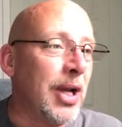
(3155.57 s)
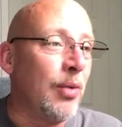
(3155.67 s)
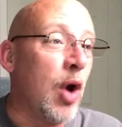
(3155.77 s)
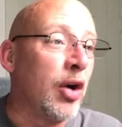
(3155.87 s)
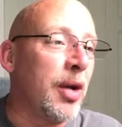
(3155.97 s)

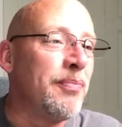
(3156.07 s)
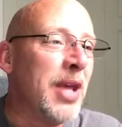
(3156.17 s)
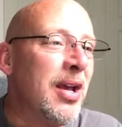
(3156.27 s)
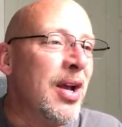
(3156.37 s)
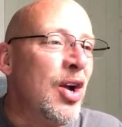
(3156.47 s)
welcome.
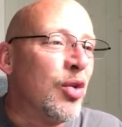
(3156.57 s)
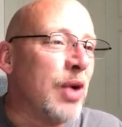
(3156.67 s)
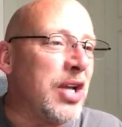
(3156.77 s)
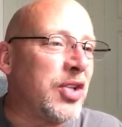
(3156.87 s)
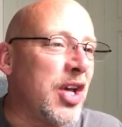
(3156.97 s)

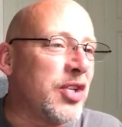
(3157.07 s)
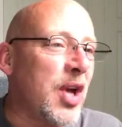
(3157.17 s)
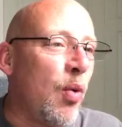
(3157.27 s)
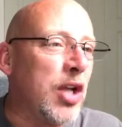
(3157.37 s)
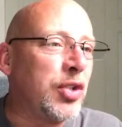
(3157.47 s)
Ray says, uh,
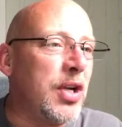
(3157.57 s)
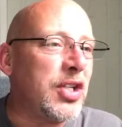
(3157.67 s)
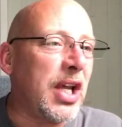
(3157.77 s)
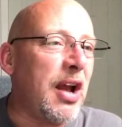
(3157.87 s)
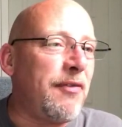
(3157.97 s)
what treats
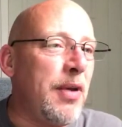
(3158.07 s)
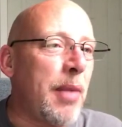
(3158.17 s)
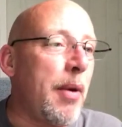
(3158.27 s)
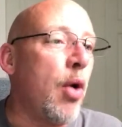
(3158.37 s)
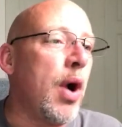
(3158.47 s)
can I feed my...
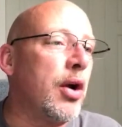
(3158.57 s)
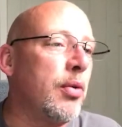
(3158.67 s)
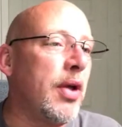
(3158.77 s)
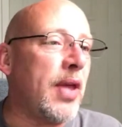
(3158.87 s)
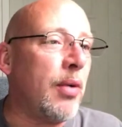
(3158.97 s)
Oh, I already
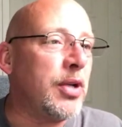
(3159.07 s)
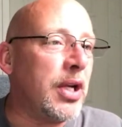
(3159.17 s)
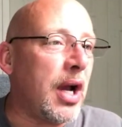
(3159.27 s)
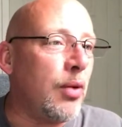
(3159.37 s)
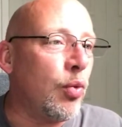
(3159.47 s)
read that one, didn't
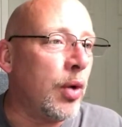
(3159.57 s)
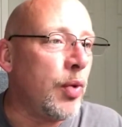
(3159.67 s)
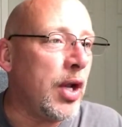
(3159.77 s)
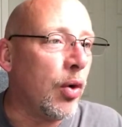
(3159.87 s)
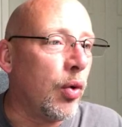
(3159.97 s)
I? One
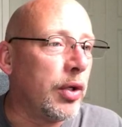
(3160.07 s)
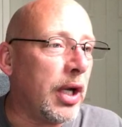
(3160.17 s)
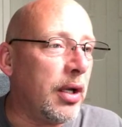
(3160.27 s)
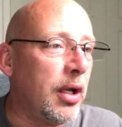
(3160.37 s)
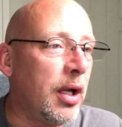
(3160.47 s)
week old.
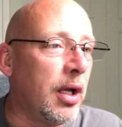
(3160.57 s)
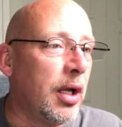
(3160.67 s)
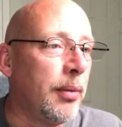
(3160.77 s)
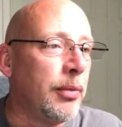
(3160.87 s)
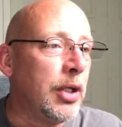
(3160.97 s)

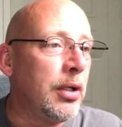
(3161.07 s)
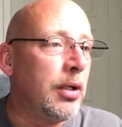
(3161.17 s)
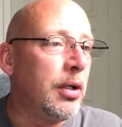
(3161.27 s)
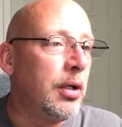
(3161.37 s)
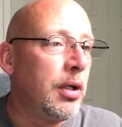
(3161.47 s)
Um,
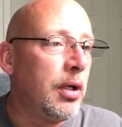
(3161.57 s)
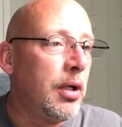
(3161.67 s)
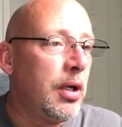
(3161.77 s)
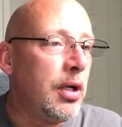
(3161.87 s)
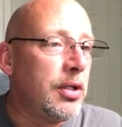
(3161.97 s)

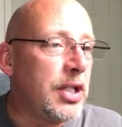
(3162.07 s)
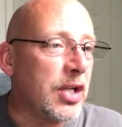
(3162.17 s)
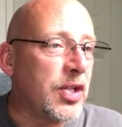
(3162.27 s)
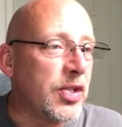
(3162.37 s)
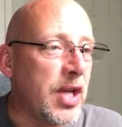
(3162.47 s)

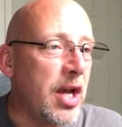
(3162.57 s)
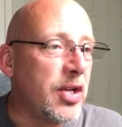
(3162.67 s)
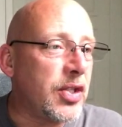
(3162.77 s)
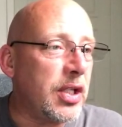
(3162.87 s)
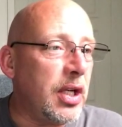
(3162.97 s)
Dixon
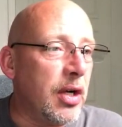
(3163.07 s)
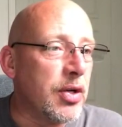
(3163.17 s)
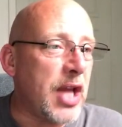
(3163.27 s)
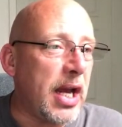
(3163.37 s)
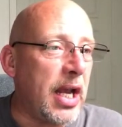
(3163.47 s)
says, here's
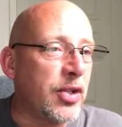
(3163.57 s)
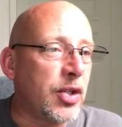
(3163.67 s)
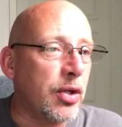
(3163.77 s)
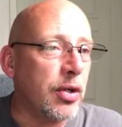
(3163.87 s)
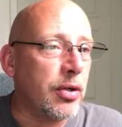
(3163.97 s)
that
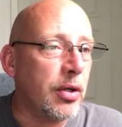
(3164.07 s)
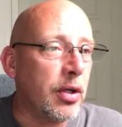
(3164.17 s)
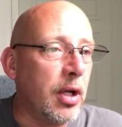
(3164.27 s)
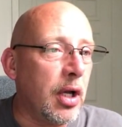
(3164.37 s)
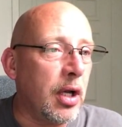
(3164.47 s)
answer.
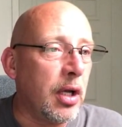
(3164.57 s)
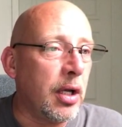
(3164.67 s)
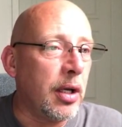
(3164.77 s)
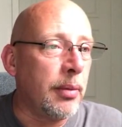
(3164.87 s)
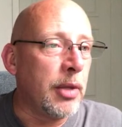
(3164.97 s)

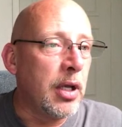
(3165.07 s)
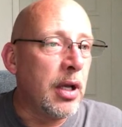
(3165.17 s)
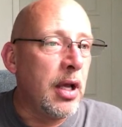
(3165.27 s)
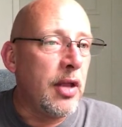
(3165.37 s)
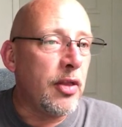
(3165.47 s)
Um,
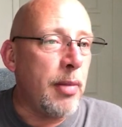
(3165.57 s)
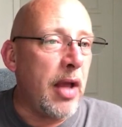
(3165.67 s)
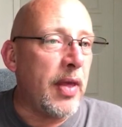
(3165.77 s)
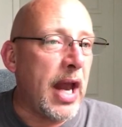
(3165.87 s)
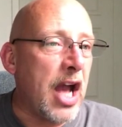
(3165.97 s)
the
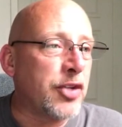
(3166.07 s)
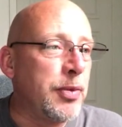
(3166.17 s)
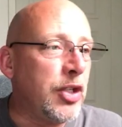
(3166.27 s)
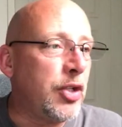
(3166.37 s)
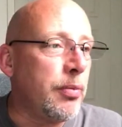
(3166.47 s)
man that asked
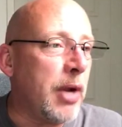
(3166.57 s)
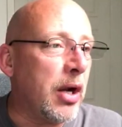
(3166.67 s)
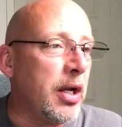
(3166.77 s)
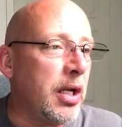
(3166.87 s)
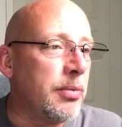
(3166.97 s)
me to
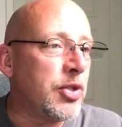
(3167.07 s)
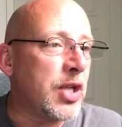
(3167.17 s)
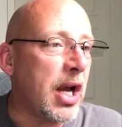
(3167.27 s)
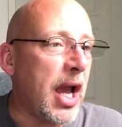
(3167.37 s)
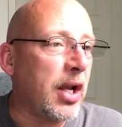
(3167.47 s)
marry him
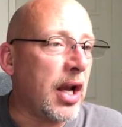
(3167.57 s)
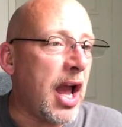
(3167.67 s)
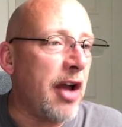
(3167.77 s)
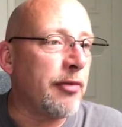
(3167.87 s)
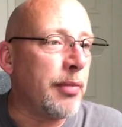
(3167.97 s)
said I could
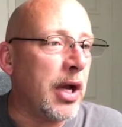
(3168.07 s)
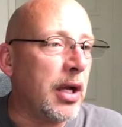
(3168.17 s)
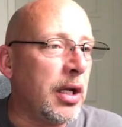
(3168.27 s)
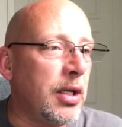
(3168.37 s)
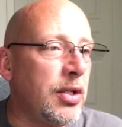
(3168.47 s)
have
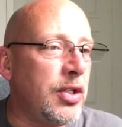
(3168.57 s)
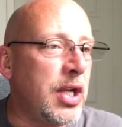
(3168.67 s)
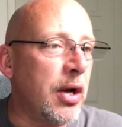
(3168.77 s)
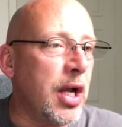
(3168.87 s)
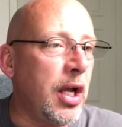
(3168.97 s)
my
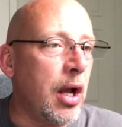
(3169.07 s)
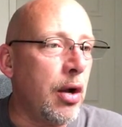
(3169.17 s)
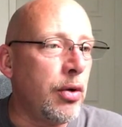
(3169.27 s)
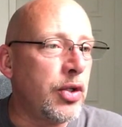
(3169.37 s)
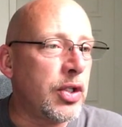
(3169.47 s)
dairy
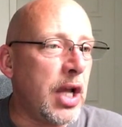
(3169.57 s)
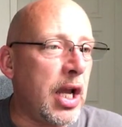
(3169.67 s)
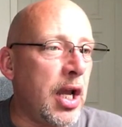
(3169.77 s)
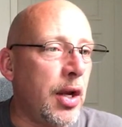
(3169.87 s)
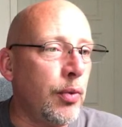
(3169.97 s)
goats
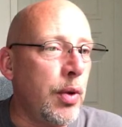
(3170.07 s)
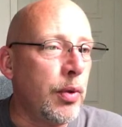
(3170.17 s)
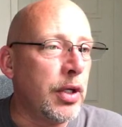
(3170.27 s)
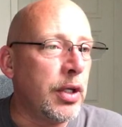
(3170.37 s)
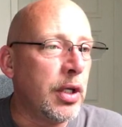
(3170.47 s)

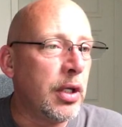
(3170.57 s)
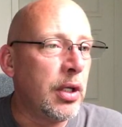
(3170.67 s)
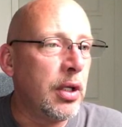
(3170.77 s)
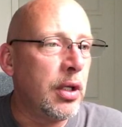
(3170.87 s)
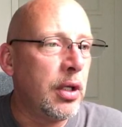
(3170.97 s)
and we would,